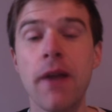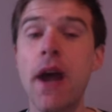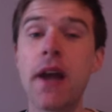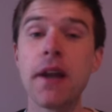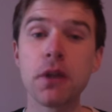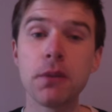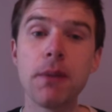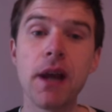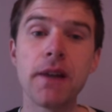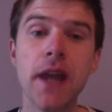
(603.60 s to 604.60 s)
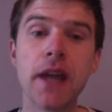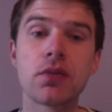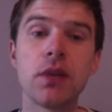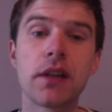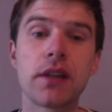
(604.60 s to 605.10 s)
And I'm going to be back next
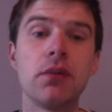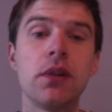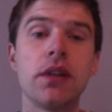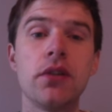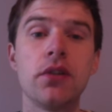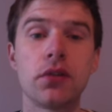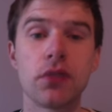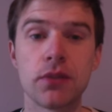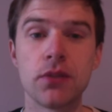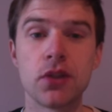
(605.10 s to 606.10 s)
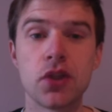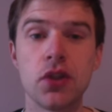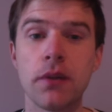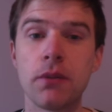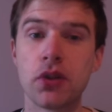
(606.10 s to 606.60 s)
week, I think, with another Christmas
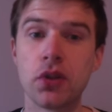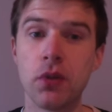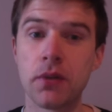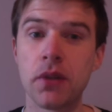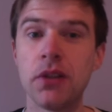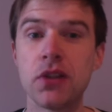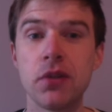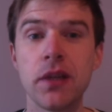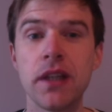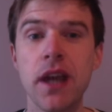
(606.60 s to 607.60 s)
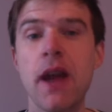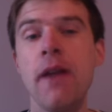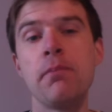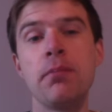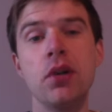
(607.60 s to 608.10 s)
tune. I'm not sure what I'm going to be doing yet,
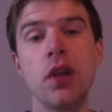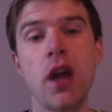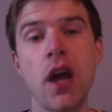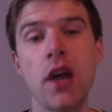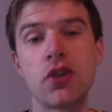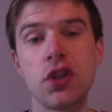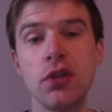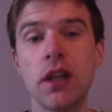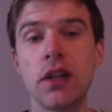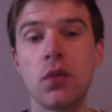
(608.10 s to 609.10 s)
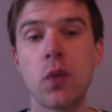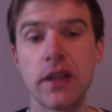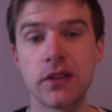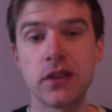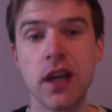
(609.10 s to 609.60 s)
but tune in on
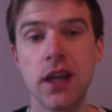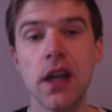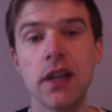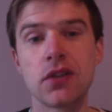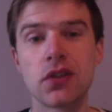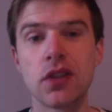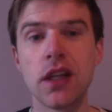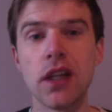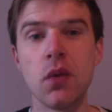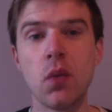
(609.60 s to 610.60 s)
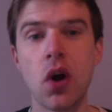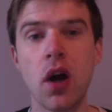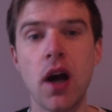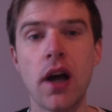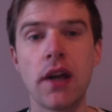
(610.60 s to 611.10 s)
Wednesday to see what
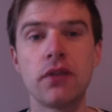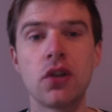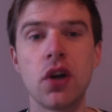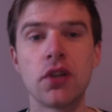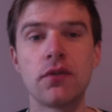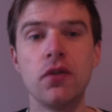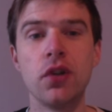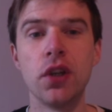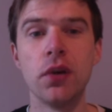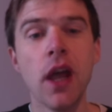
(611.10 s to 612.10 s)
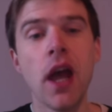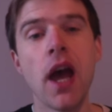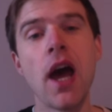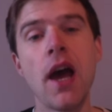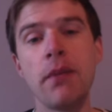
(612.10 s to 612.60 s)
I've got for you.
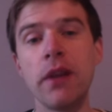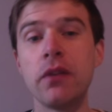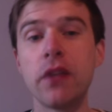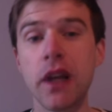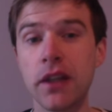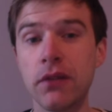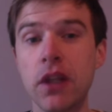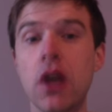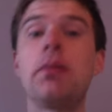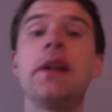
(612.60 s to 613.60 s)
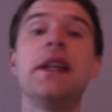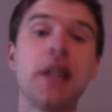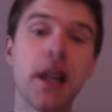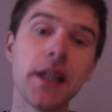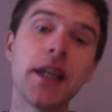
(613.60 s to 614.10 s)
If you've liked the video, please
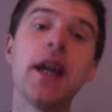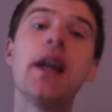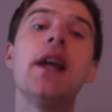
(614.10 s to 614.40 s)
like it.